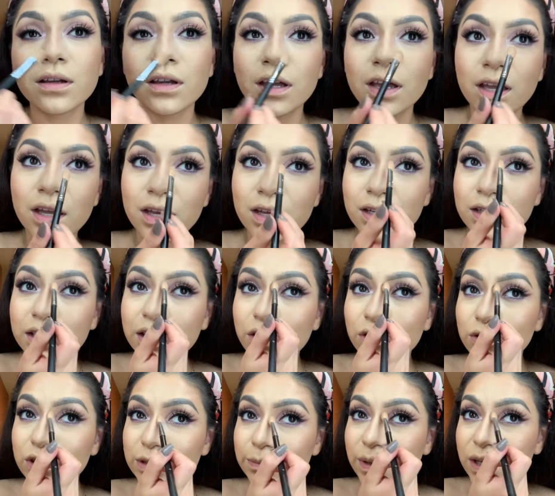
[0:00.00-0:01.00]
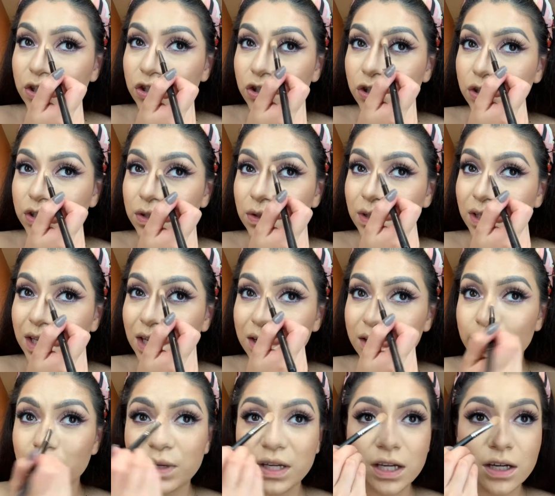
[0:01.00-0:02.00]
And I always make sure to get
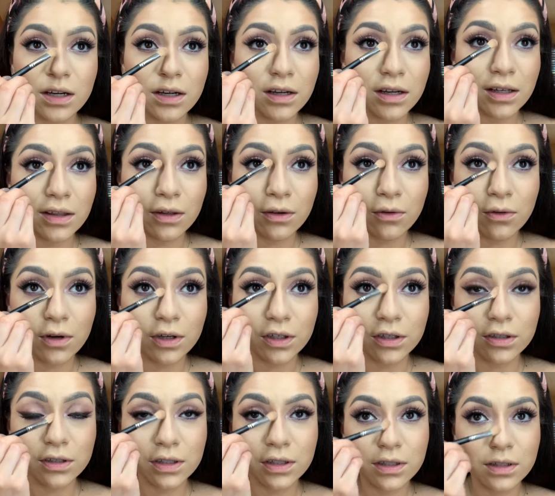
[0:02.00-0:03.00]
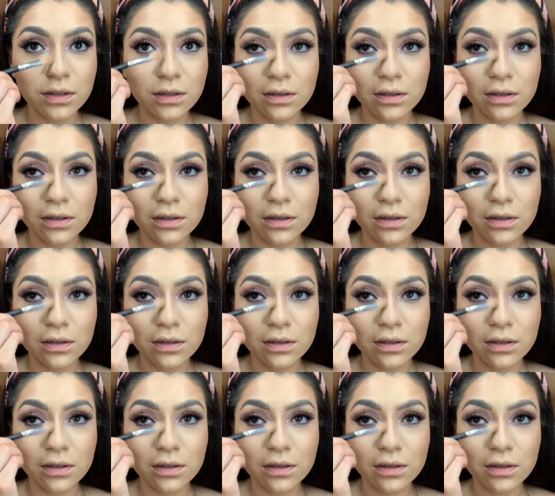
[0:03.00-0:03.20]
up here in the corners.